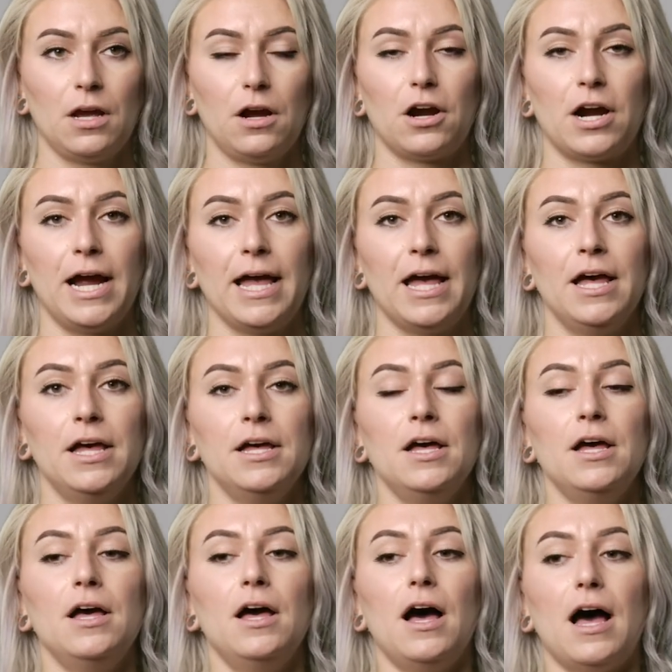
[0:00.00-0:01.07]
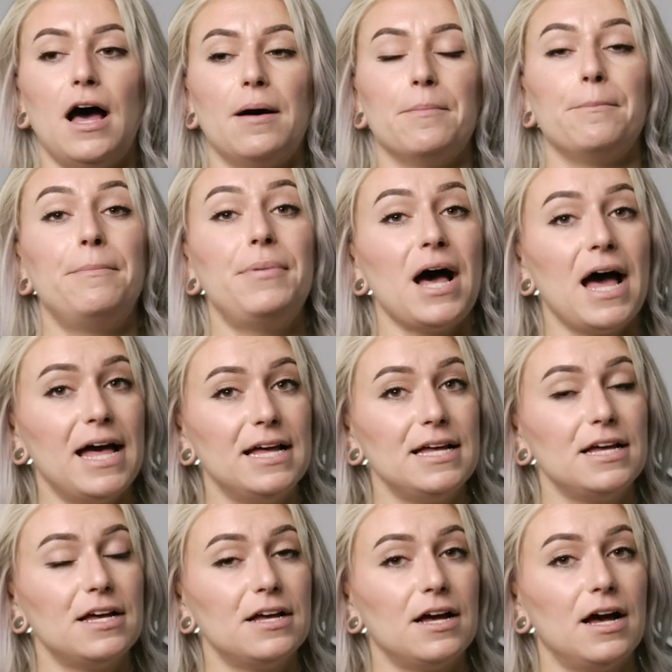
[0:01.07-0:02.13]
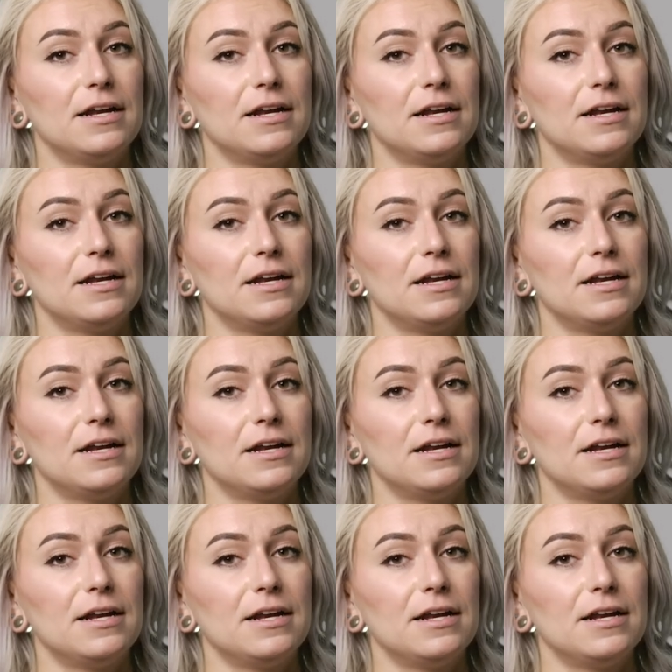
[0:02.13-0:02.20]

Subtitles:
All right. But